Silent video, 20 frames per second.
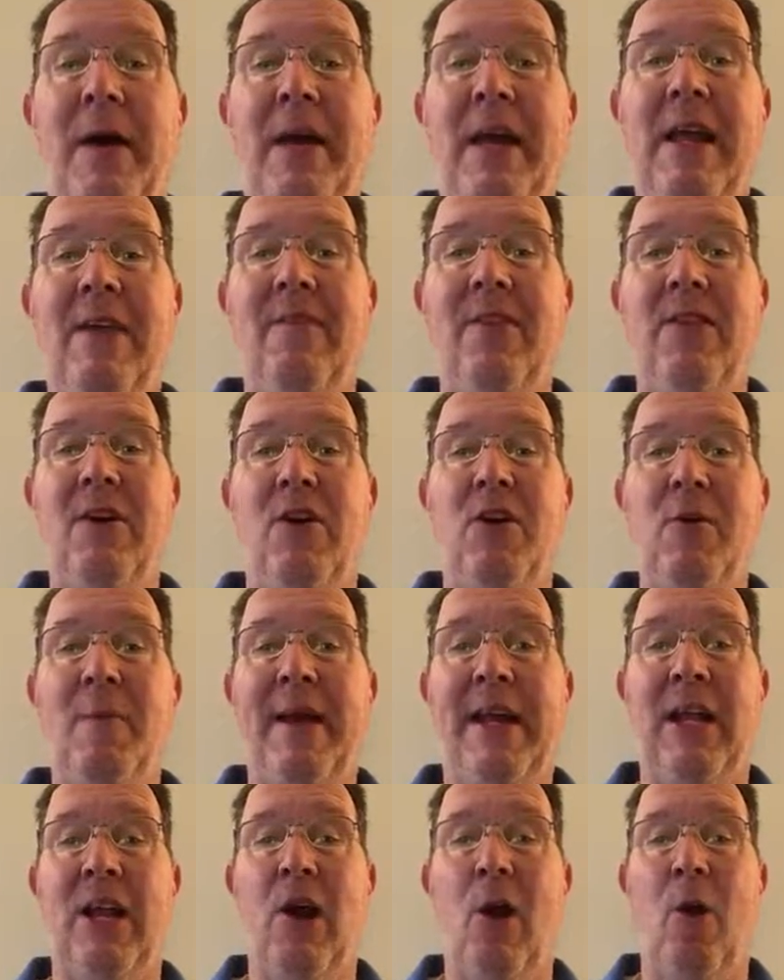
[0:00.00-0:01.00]
even though you
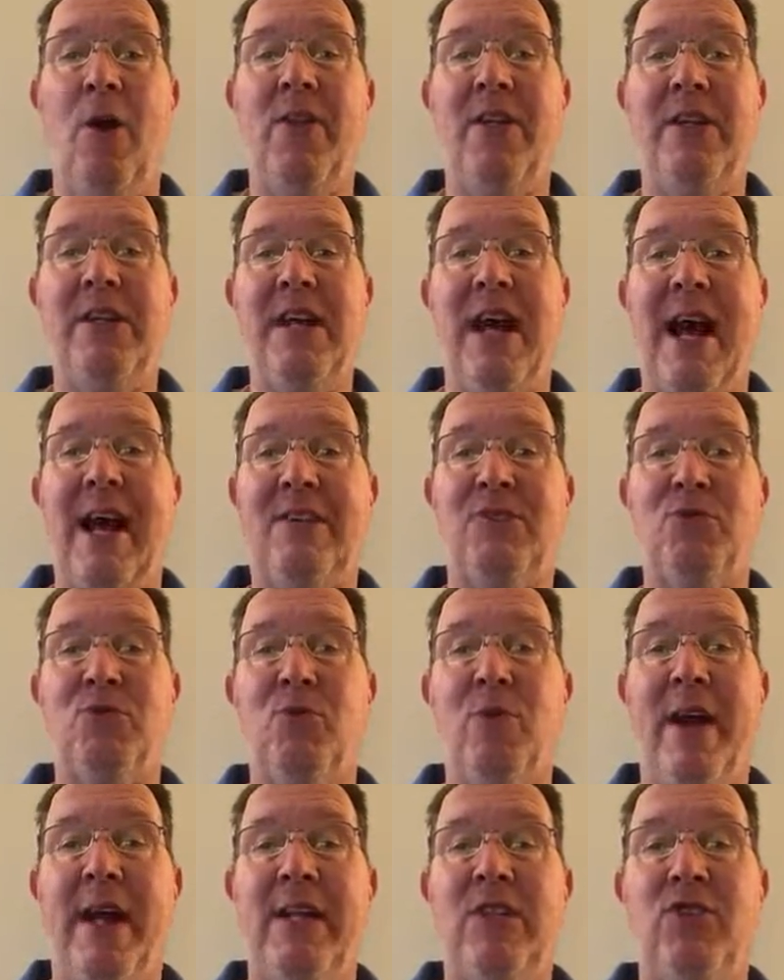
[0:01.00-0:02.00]
may lower the tax
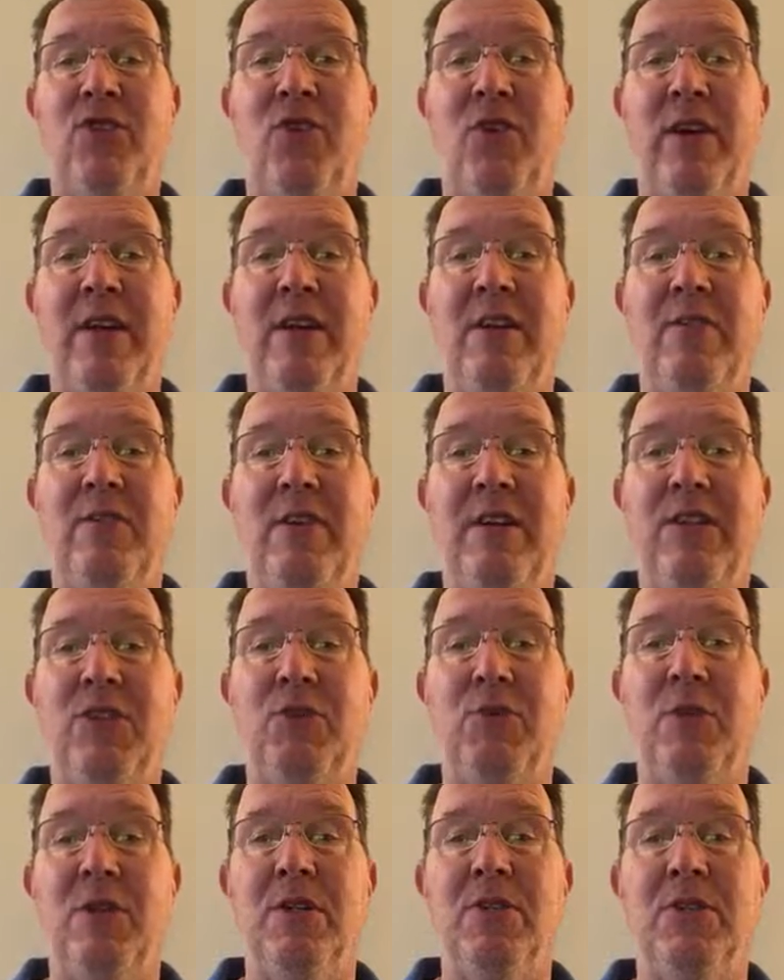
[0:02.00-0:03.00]
rates for
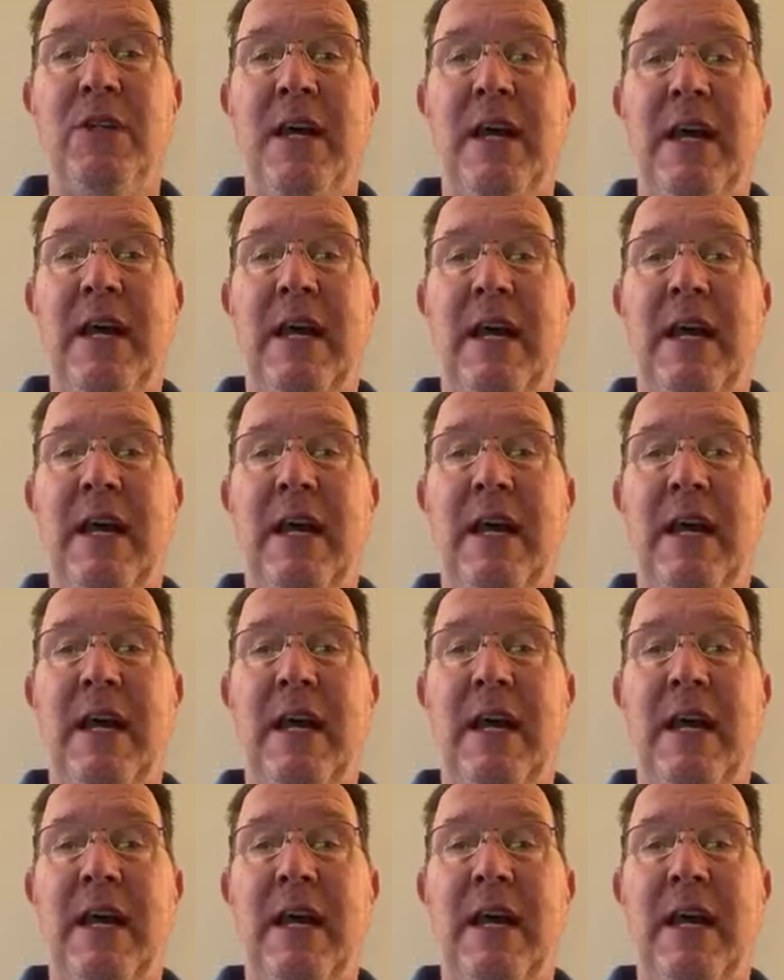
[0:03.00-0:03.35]
individuals,